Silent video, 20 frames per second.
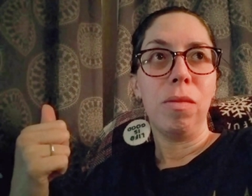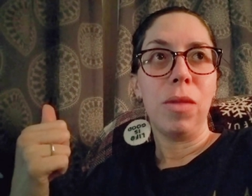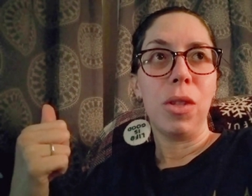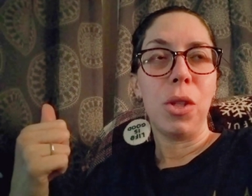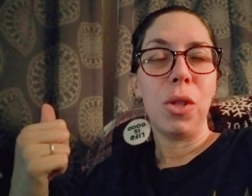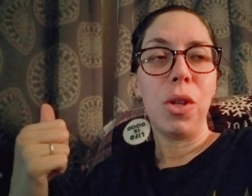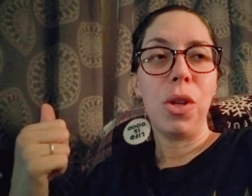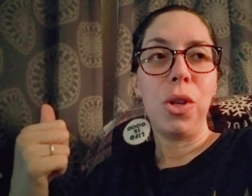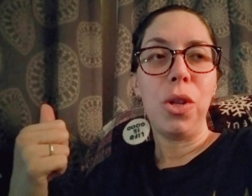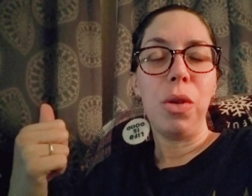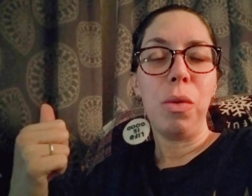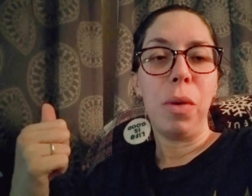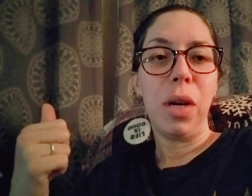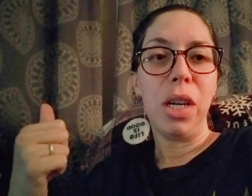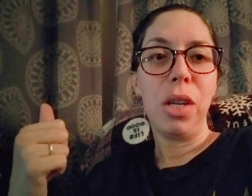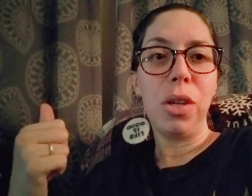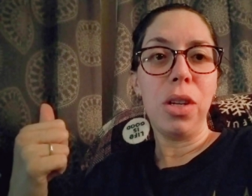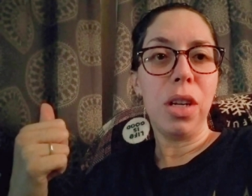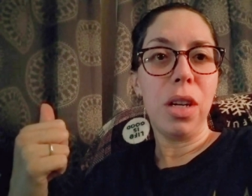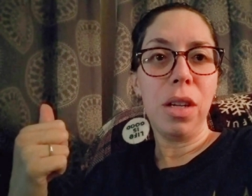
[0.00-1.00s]

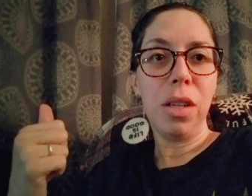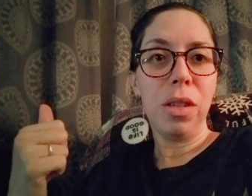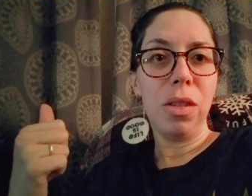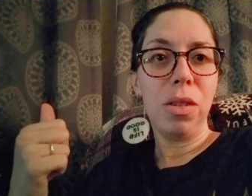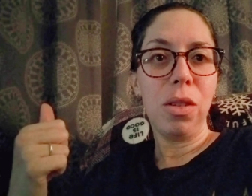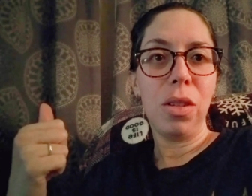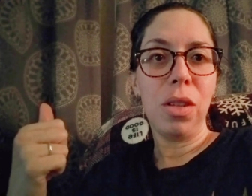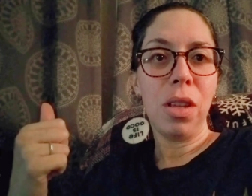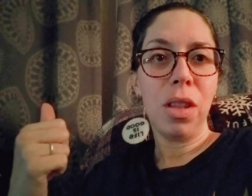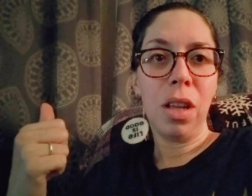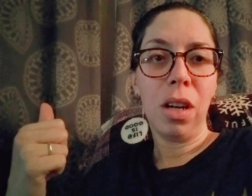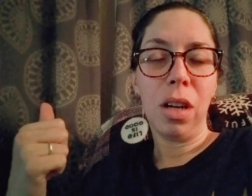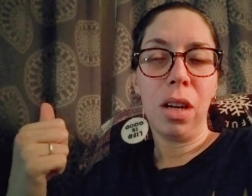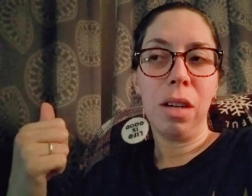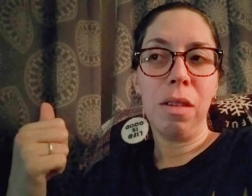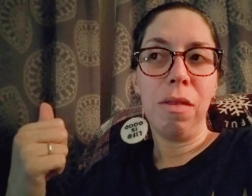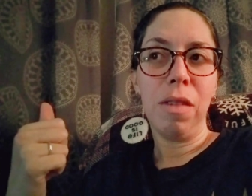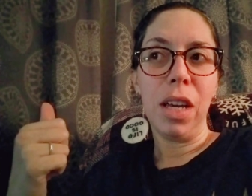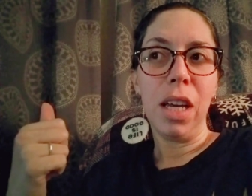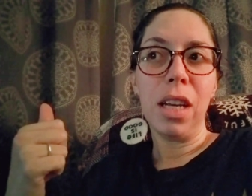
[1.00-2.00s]
situations to
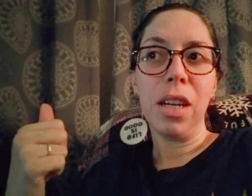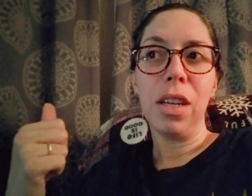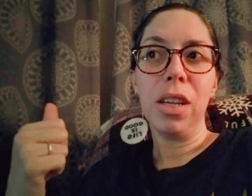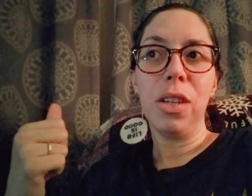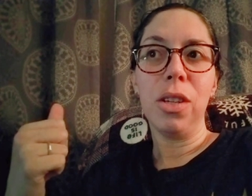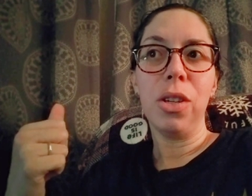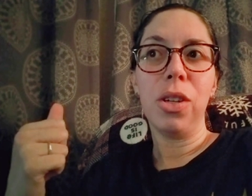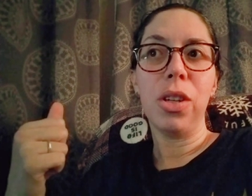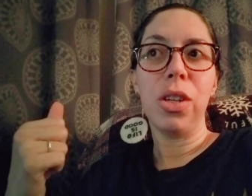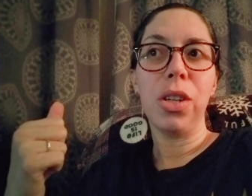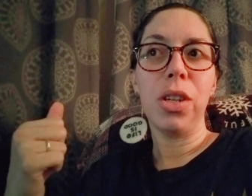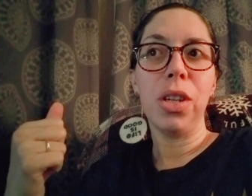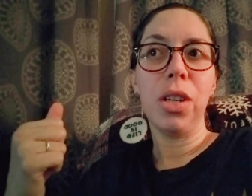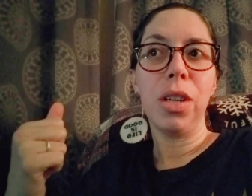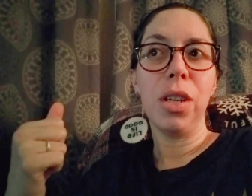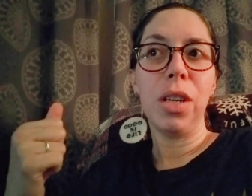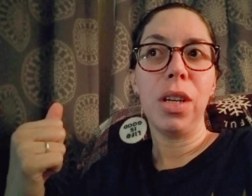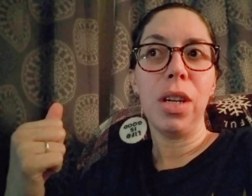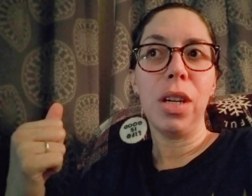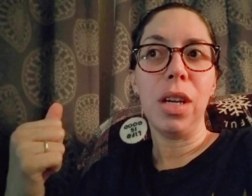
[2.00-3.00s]
their
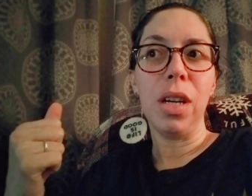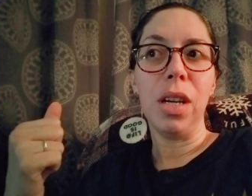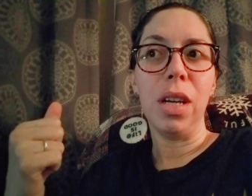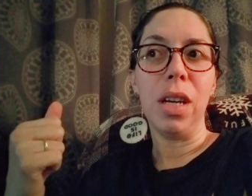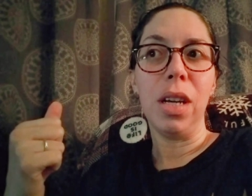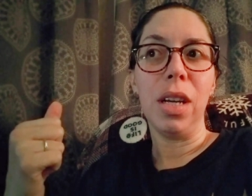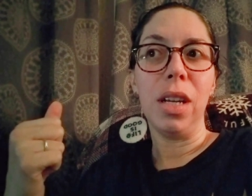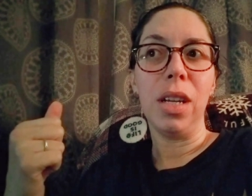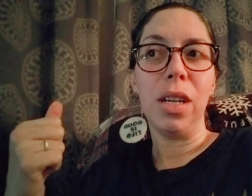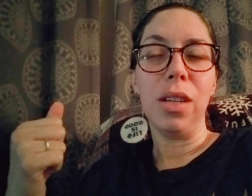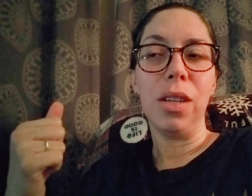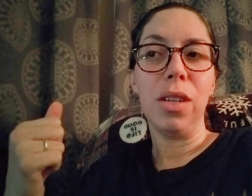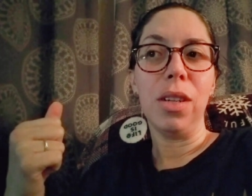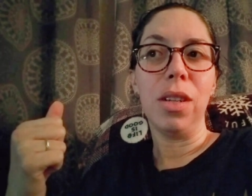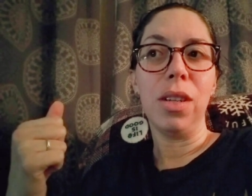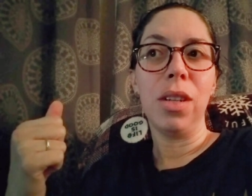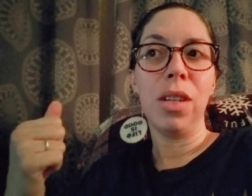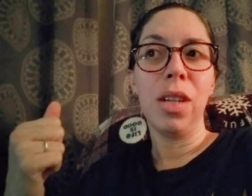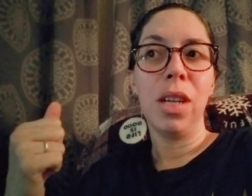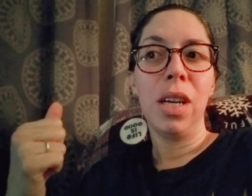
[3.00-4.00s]
advantage,
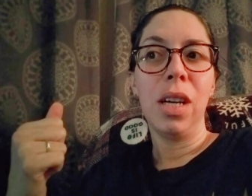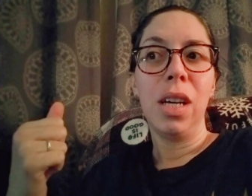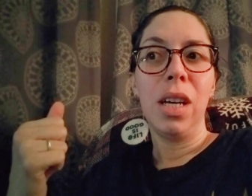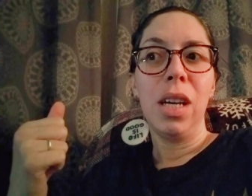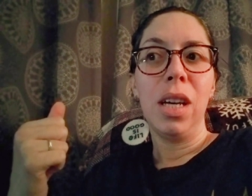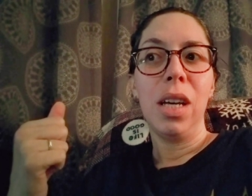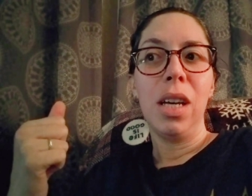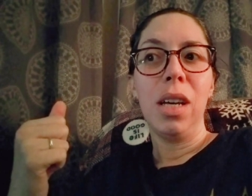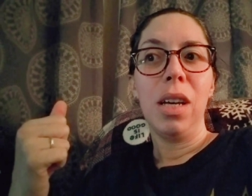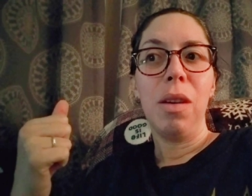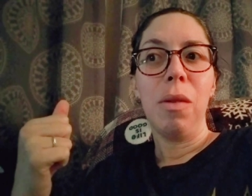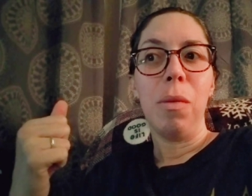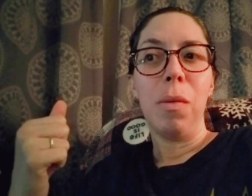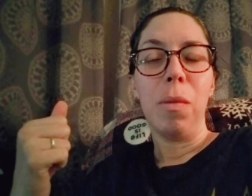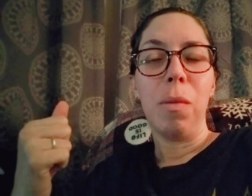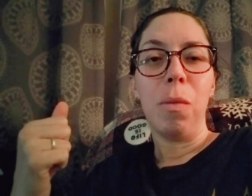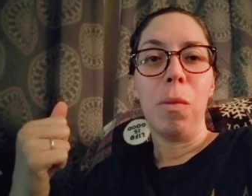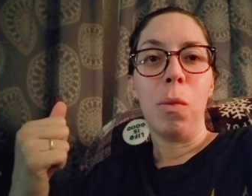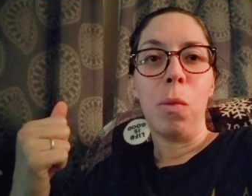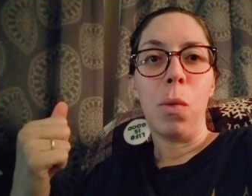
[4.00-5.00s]
and
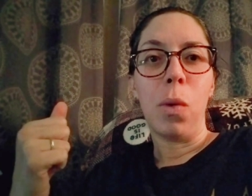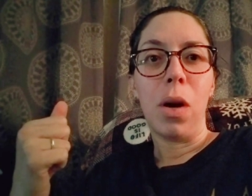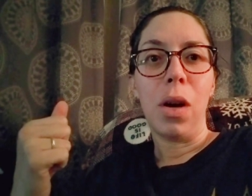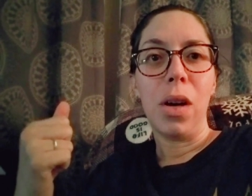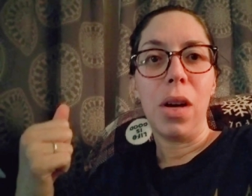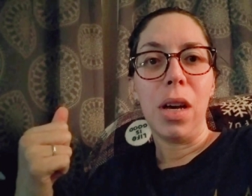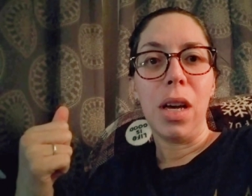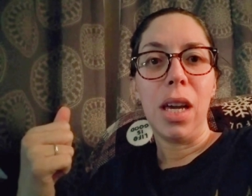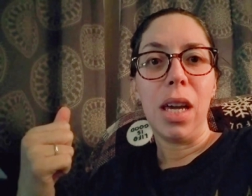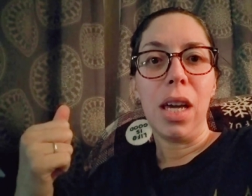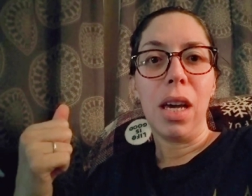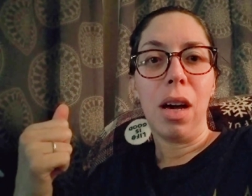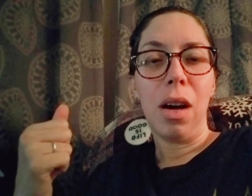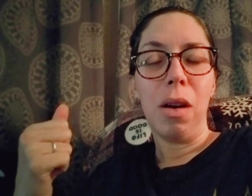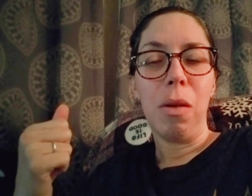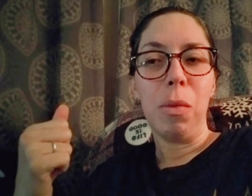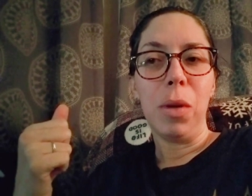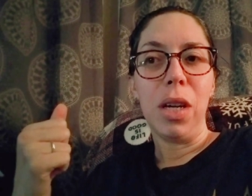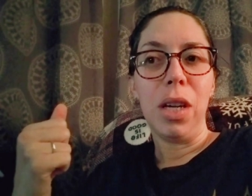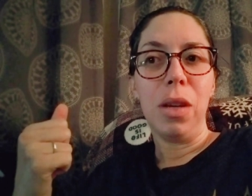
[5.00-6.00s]
why
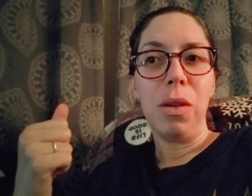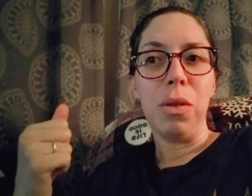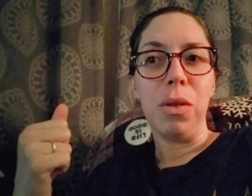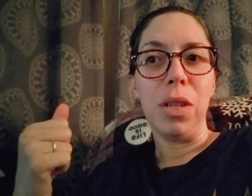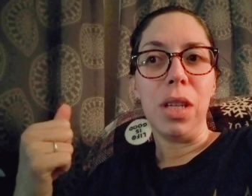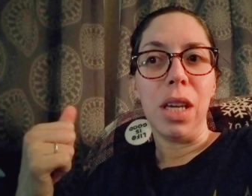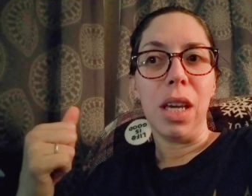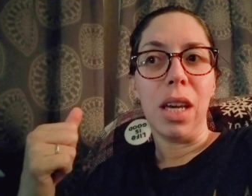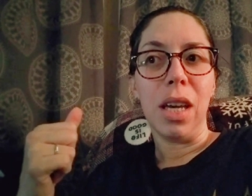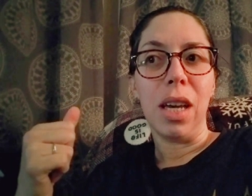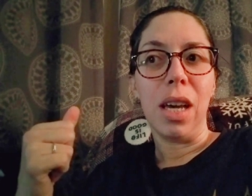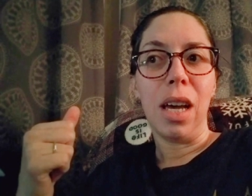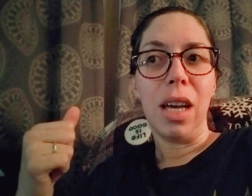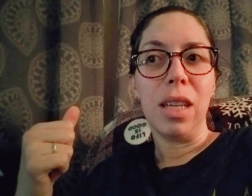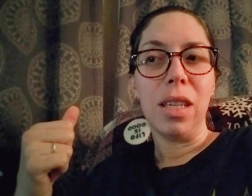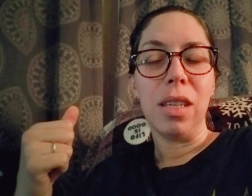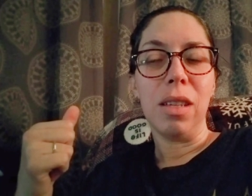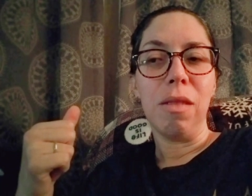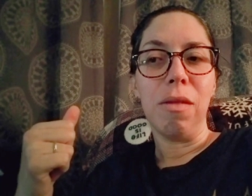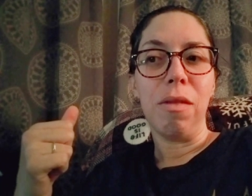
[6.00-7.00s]
are we using it
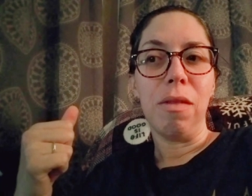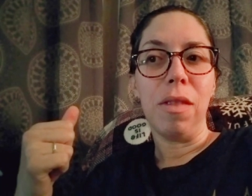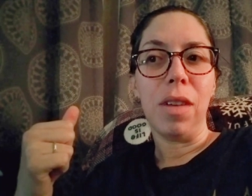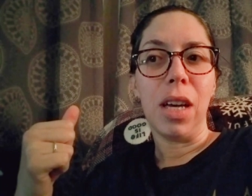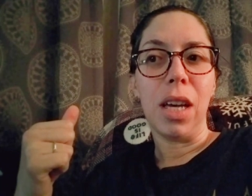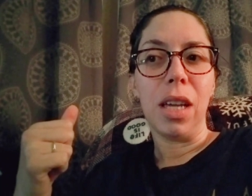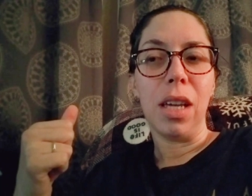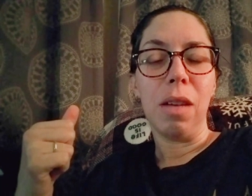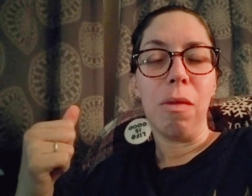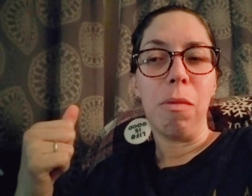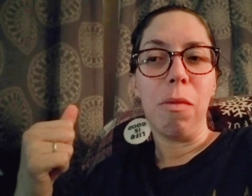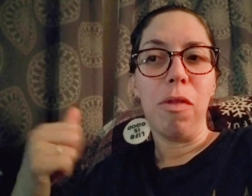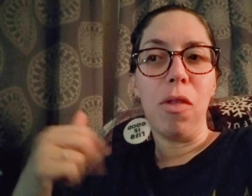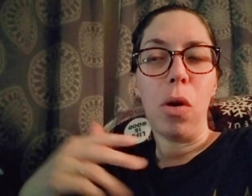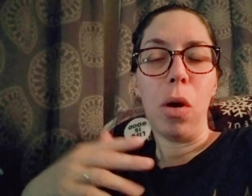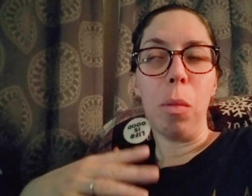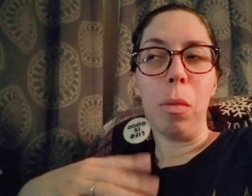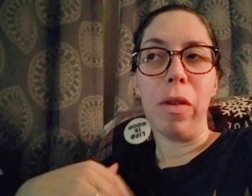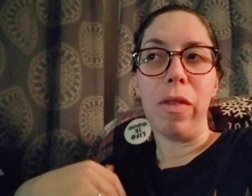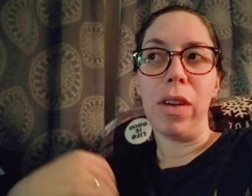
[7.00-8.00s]
as a valid
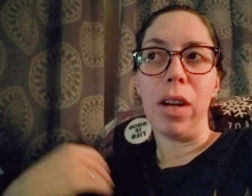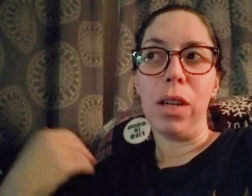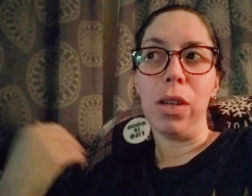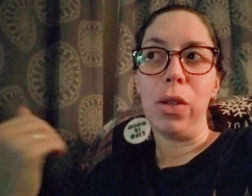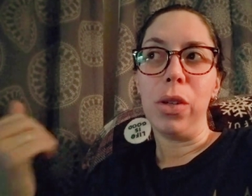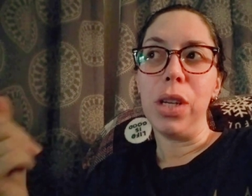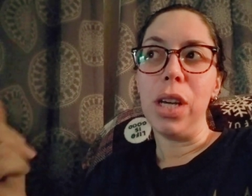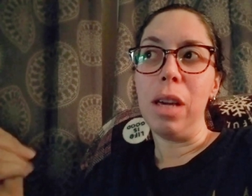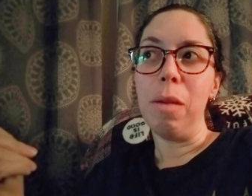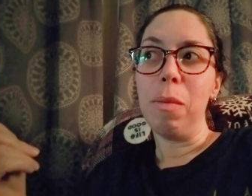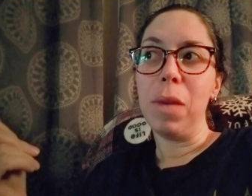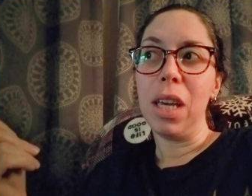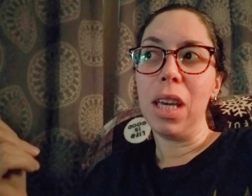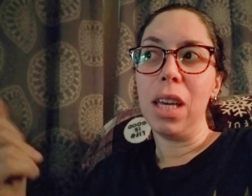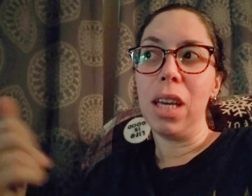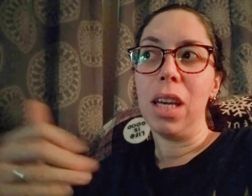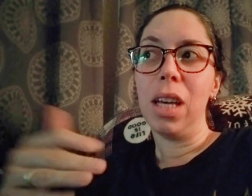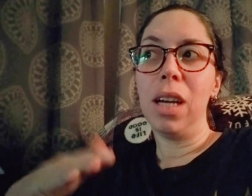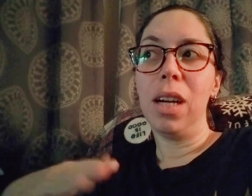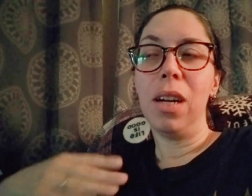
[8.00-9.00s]
form of
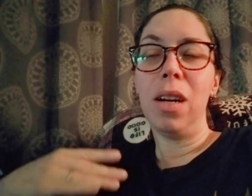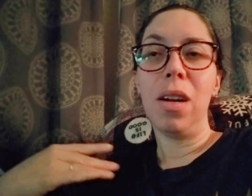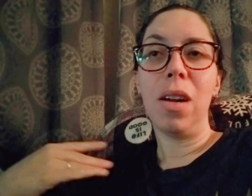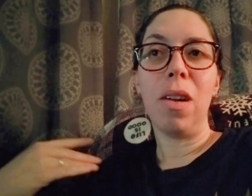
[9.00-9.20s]
entertainment?